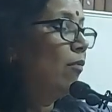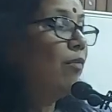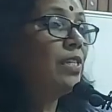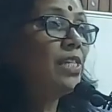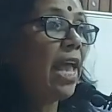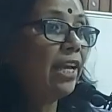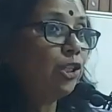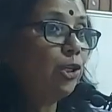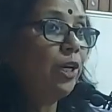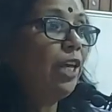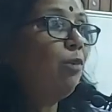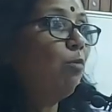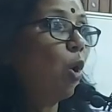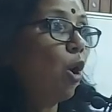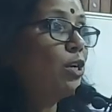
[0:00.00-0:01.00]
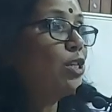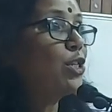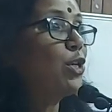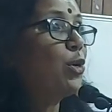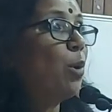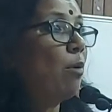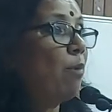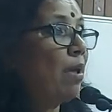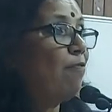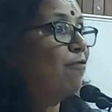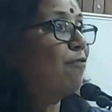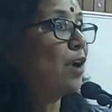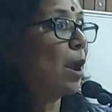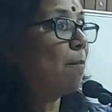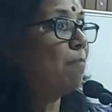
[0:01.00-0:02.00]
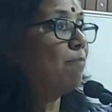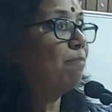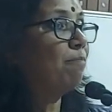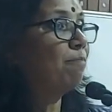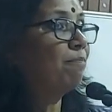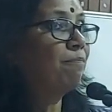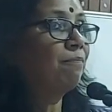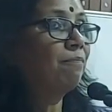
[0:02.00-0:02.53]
which actually wards you away from,